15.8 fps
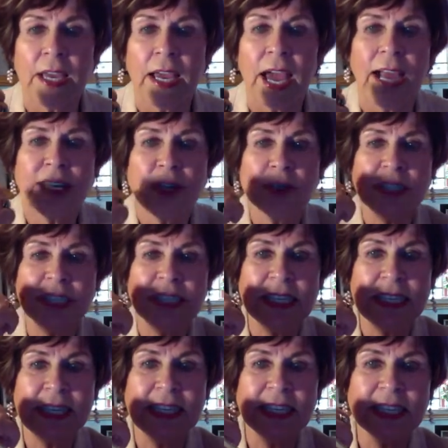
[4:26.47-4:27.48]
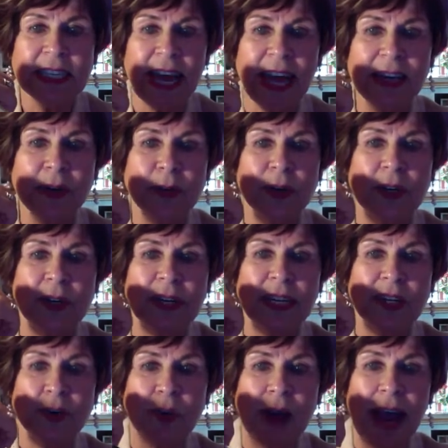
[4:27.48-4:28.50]
And you can see the side where
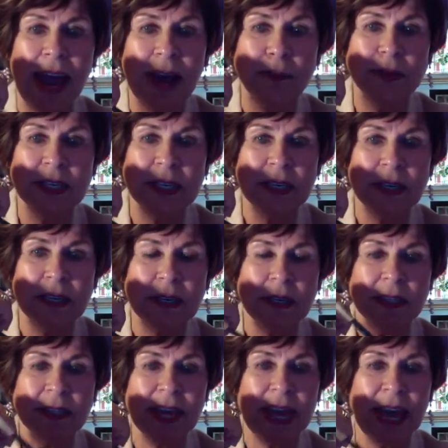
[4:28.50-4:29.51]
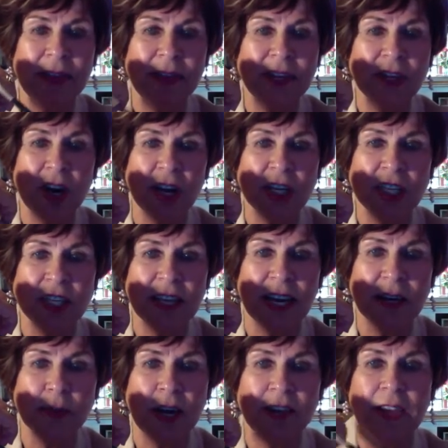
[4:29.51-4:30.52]
it grabs, because I had the darker
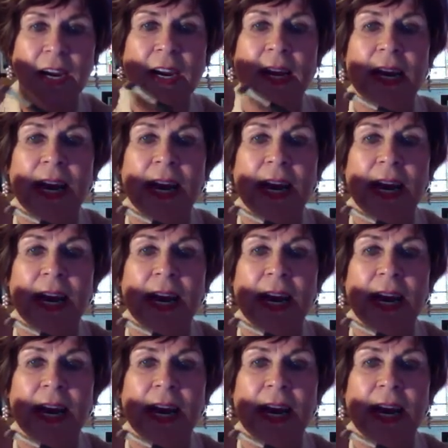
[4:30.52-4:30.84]
side right there.